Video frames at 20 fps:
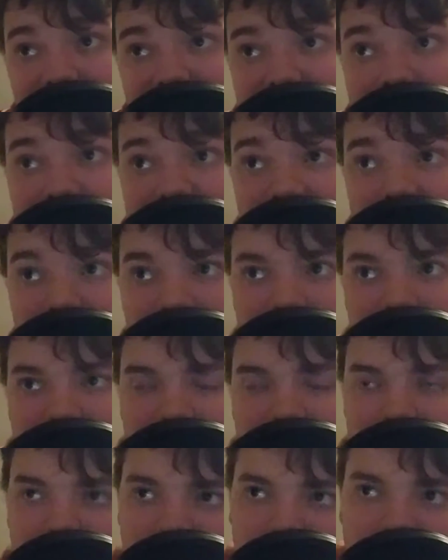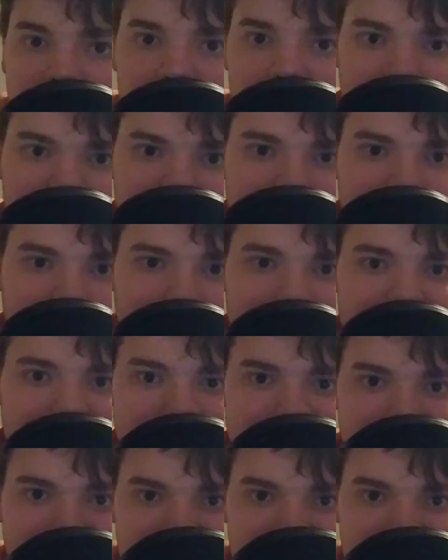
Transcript: to me, and that really, really